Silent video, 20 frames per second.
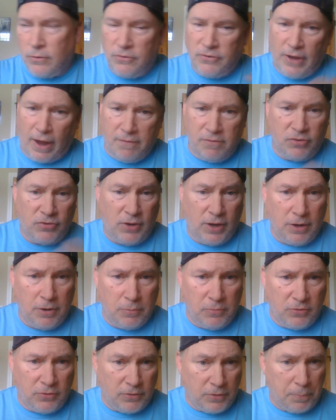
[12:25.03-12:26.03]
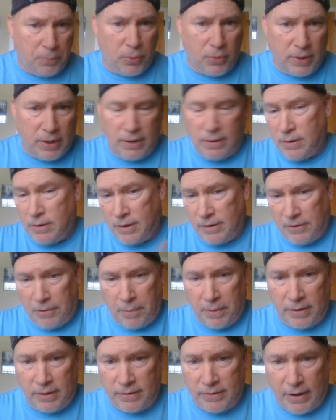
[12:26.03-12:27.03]
Savage Kingdoms is you can tell
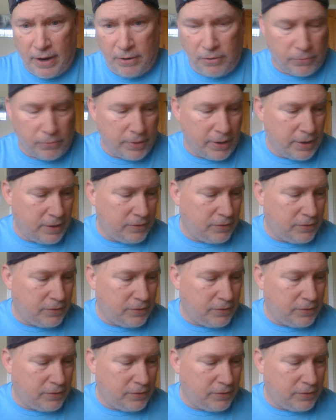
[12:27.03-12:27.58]
by the title, right?